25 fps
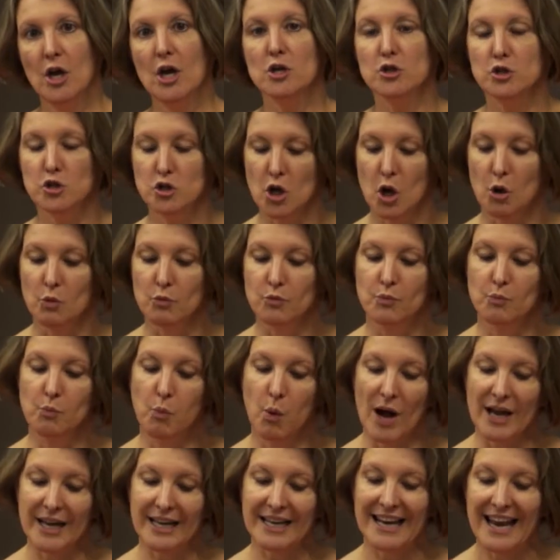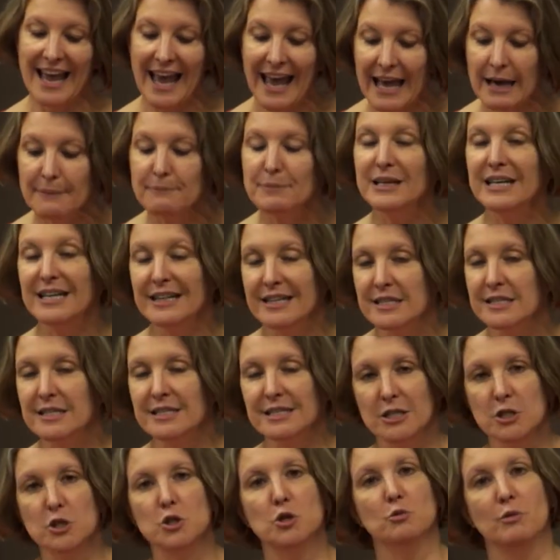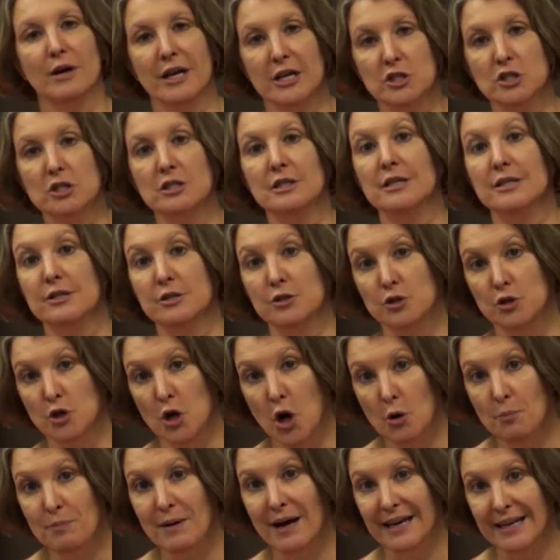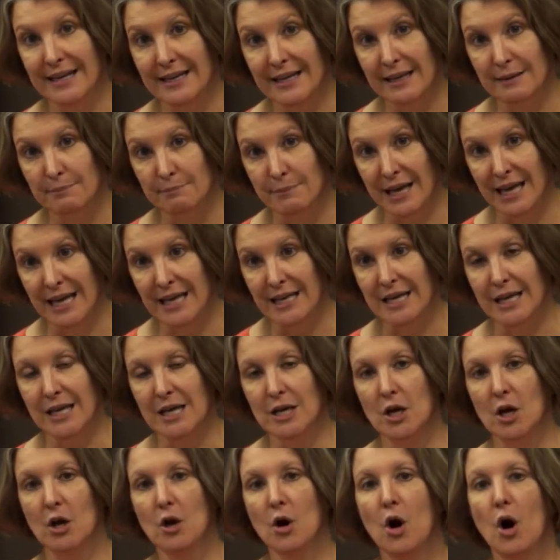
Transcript: So what can happen in this situation is nobody can make it,